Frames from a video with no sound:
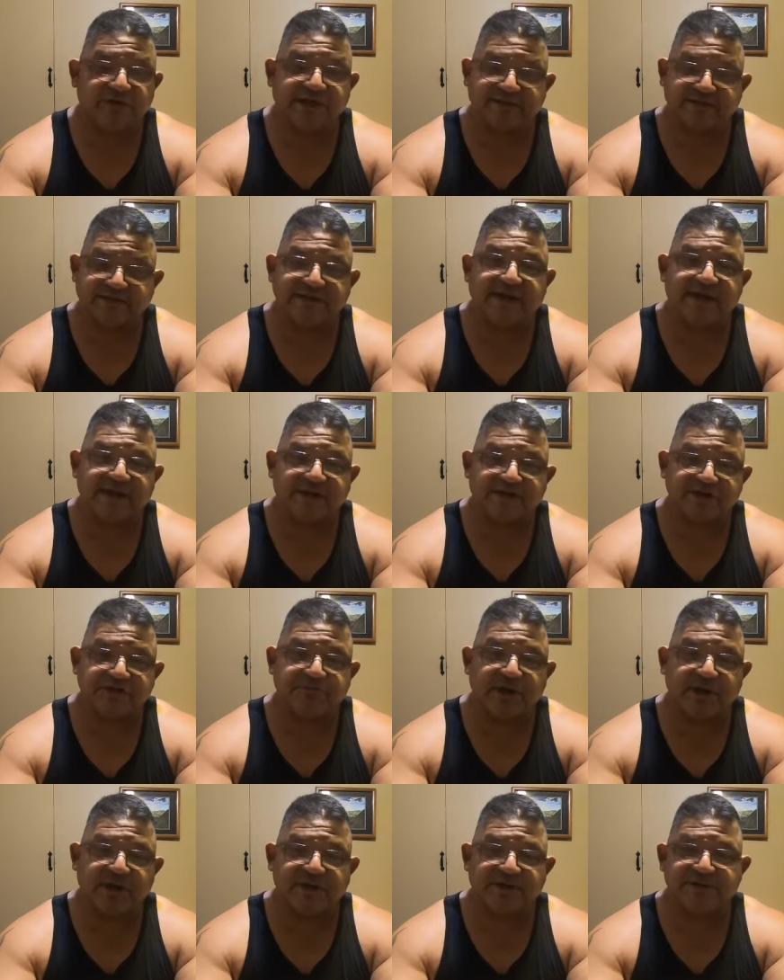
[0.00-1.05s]
at the tight end
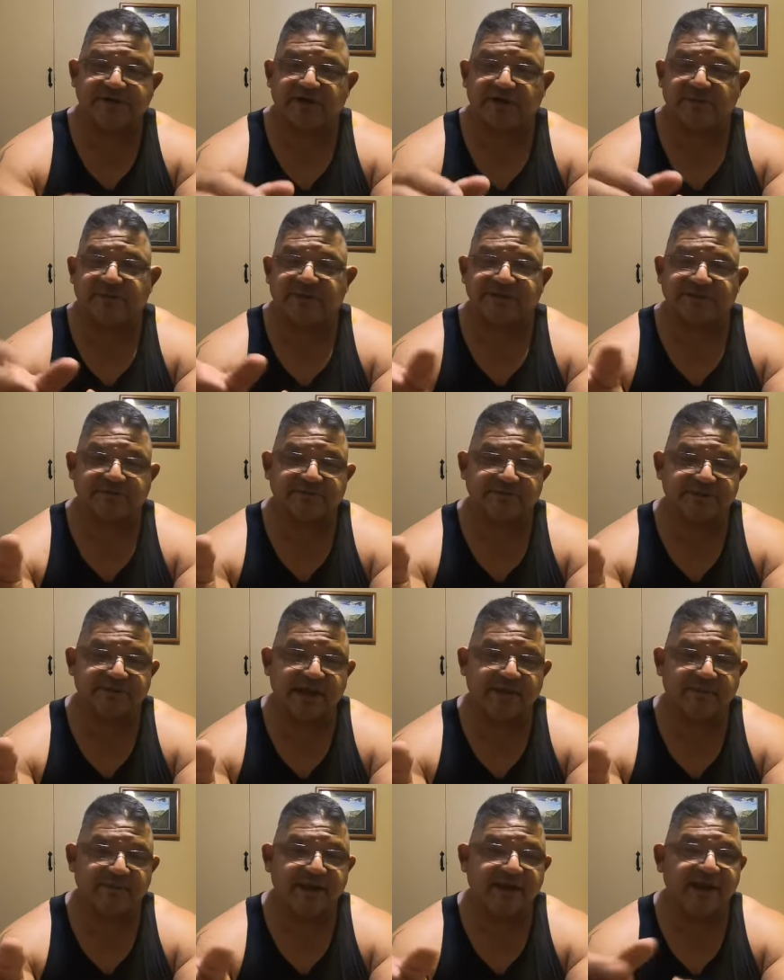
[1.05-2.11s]
spot. He's going to be some
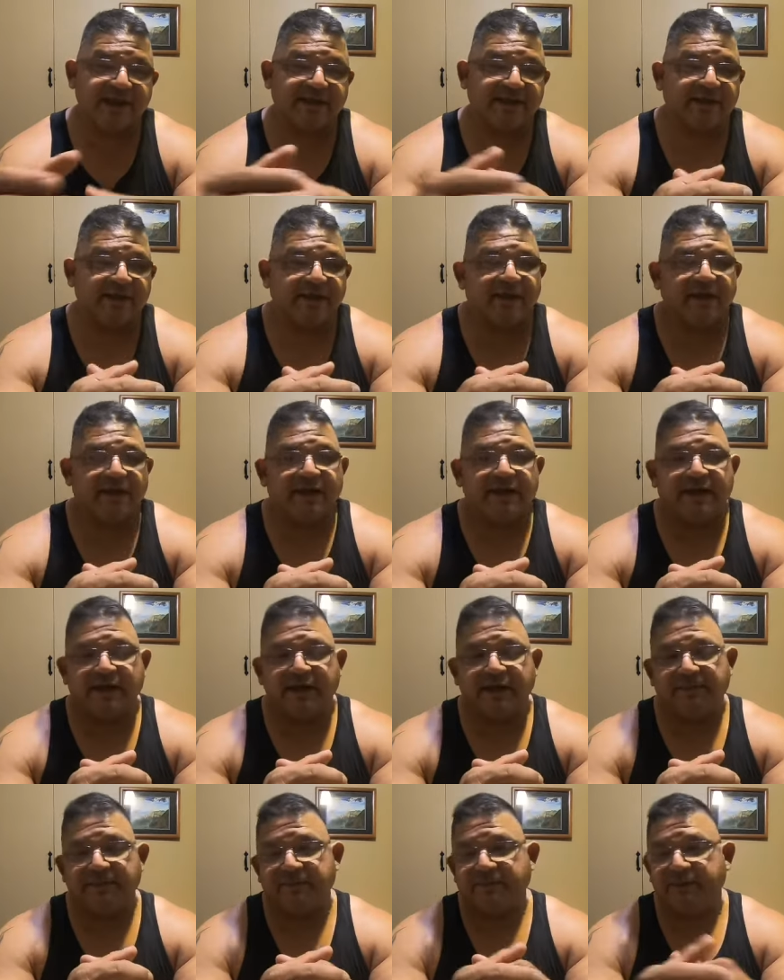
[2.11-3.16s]
slot back.
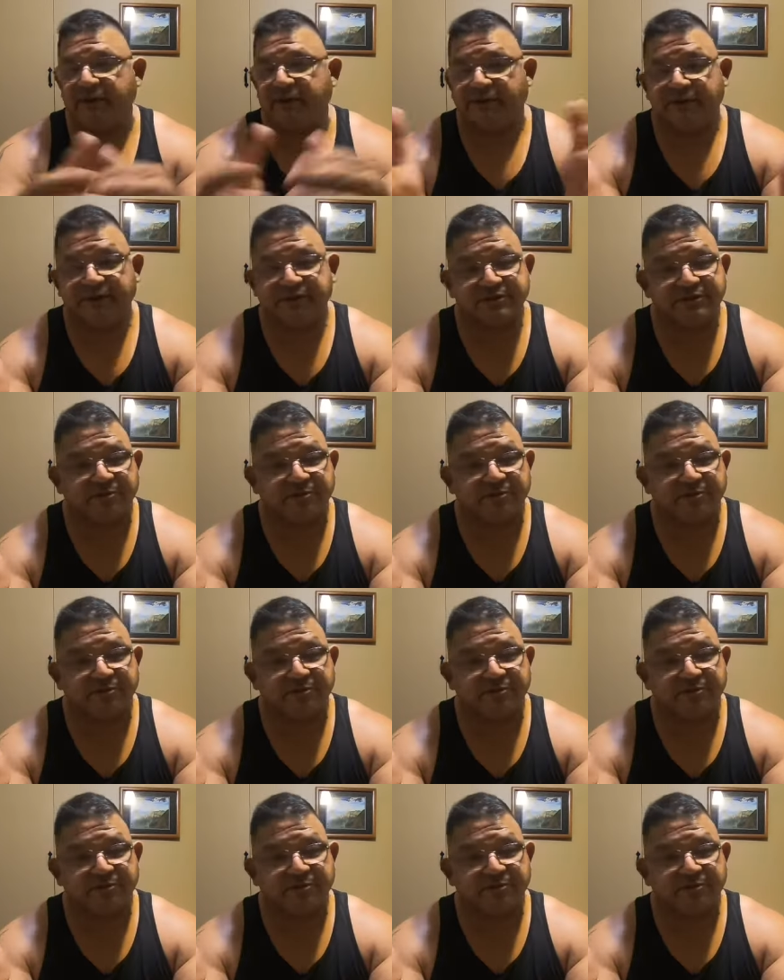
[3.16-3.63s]
Um, you know, it is